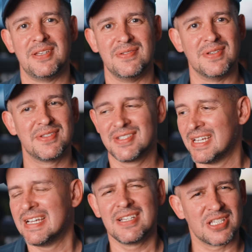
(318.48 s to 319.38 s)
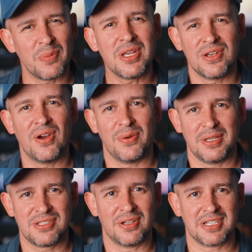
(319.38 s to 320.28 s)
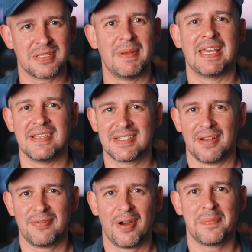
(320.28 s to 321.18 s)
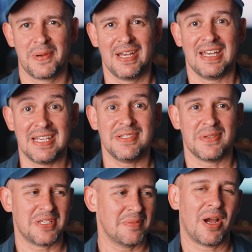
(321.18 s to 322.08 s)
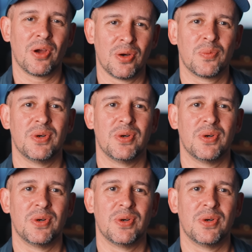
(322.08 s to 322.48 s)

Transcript: he used, so we know it's not just making stuff up, it's using my own